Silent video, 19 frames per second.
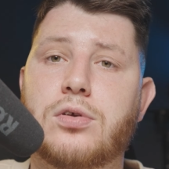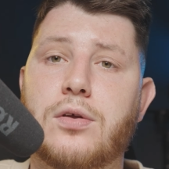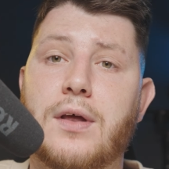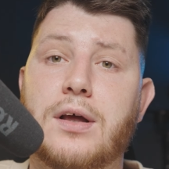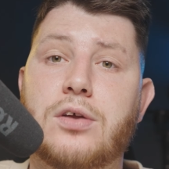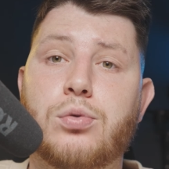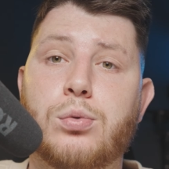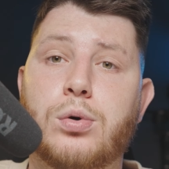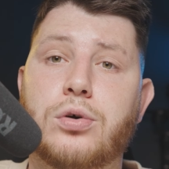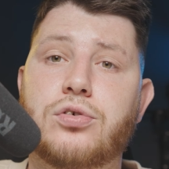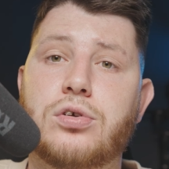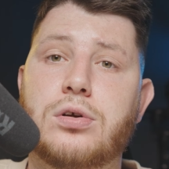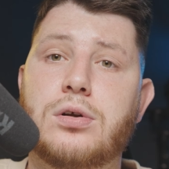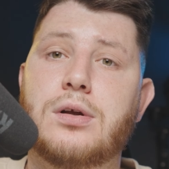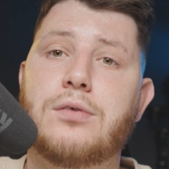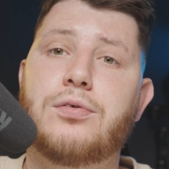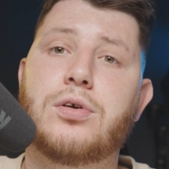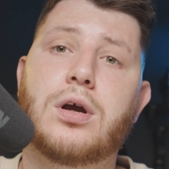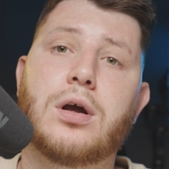thanks for
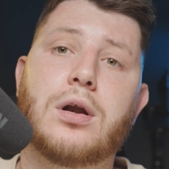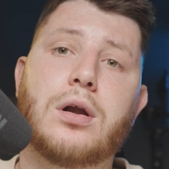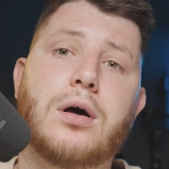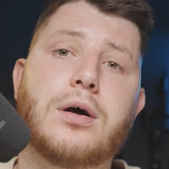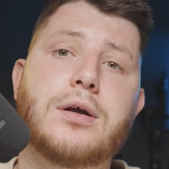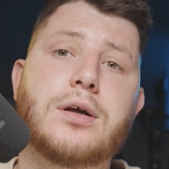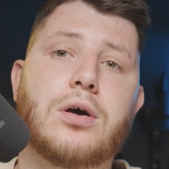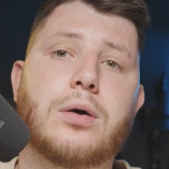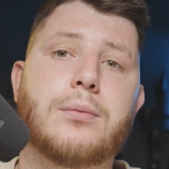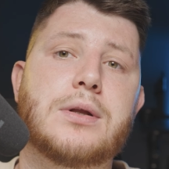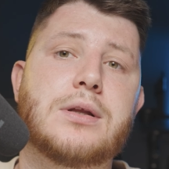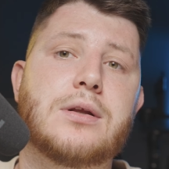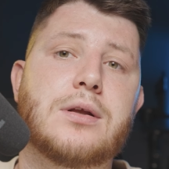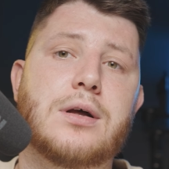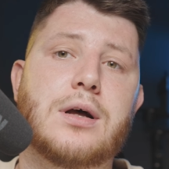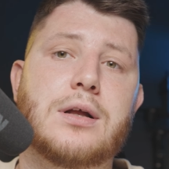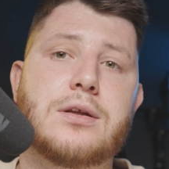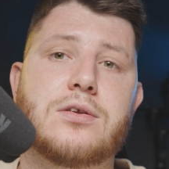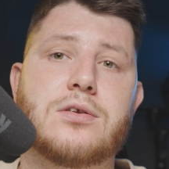watching. If you could like,
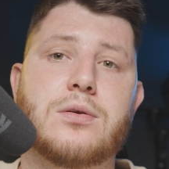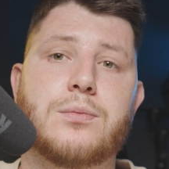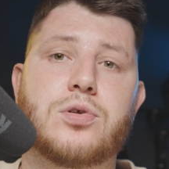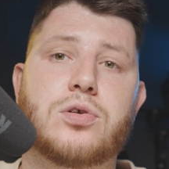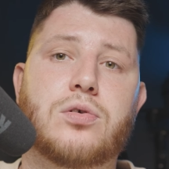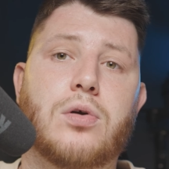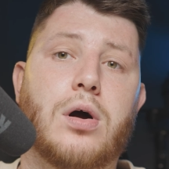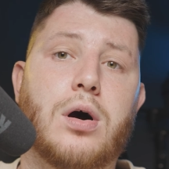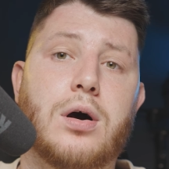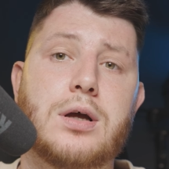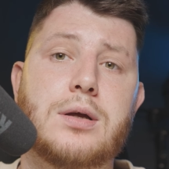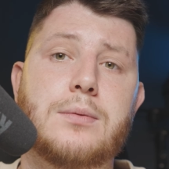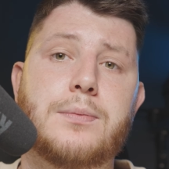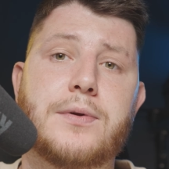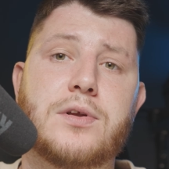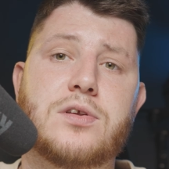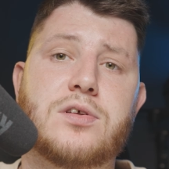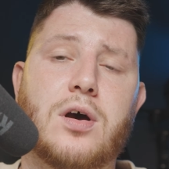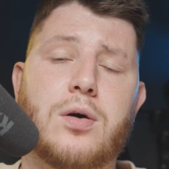comment and
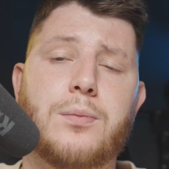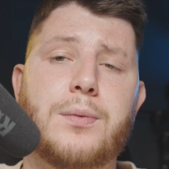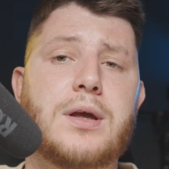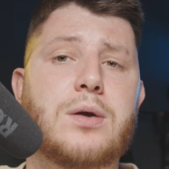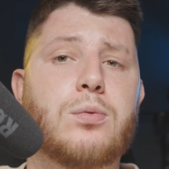subscribe. Tell me